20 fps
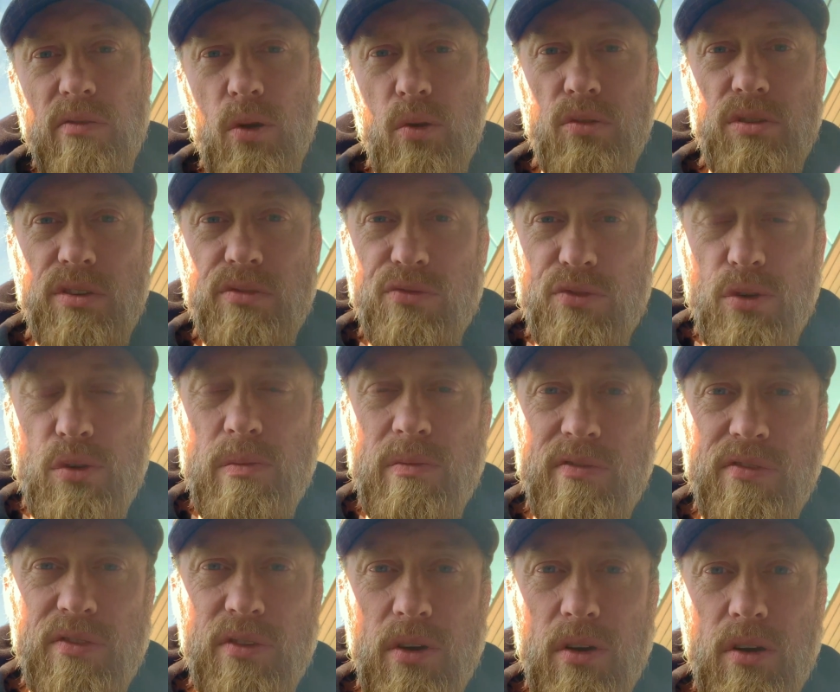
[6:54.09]
only room
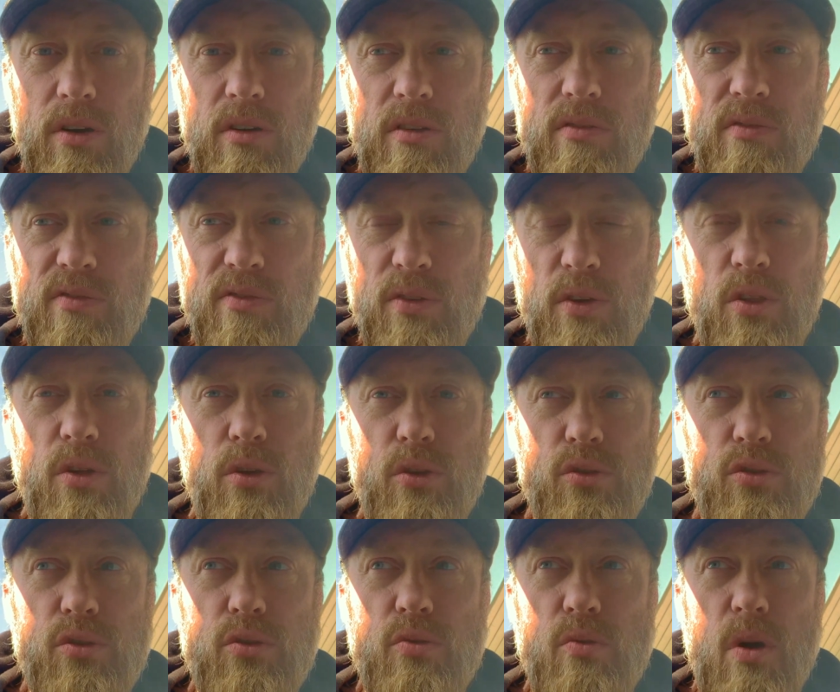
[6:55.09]
for
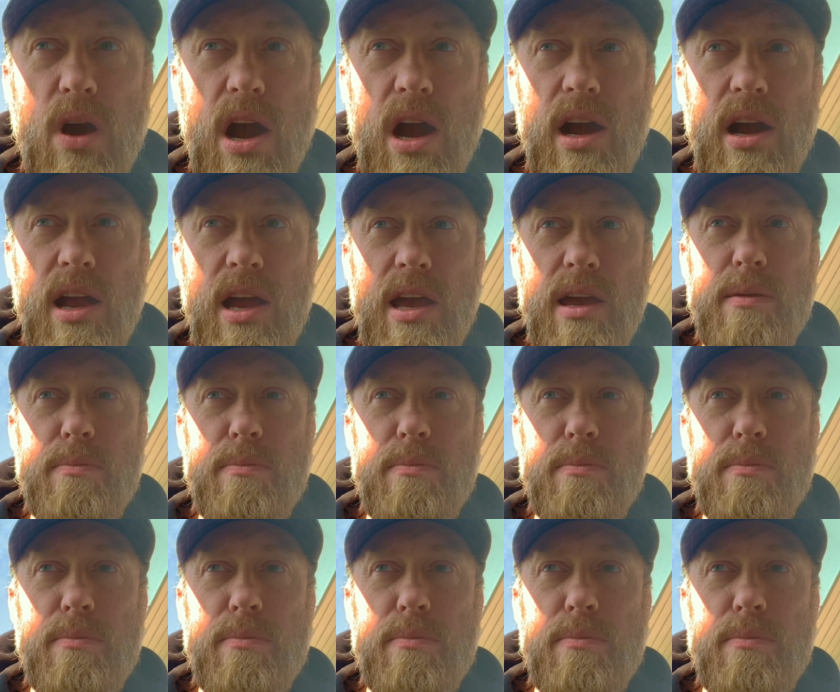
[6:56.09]
those who are